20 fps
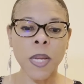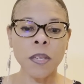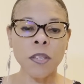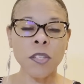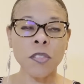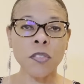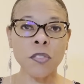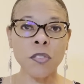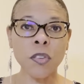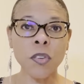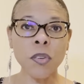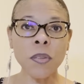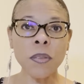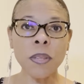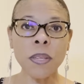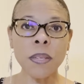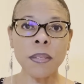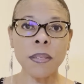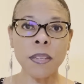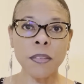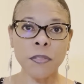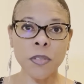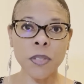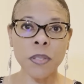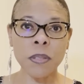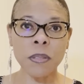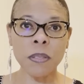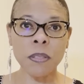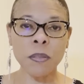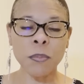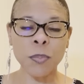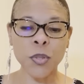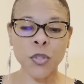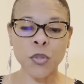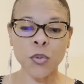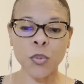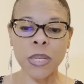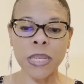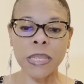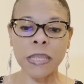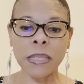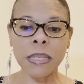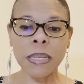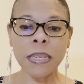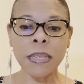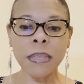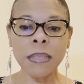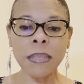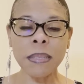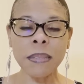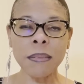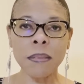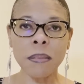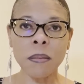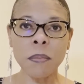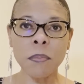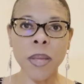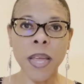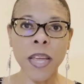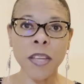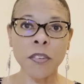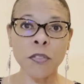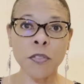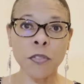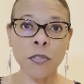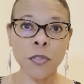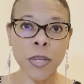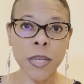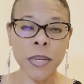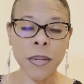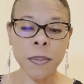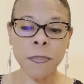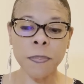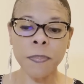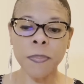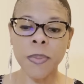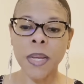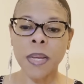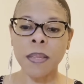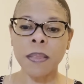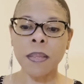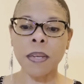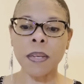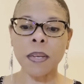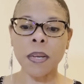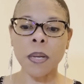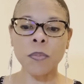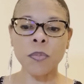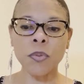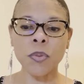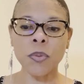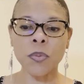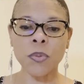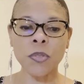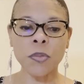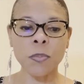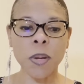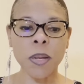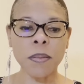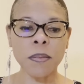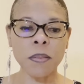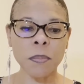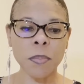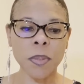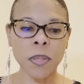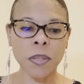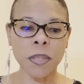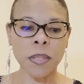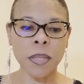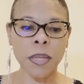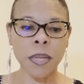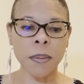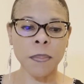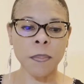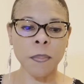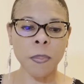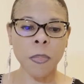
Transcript: discern the differences between legalism and freedom that comes with responsibility.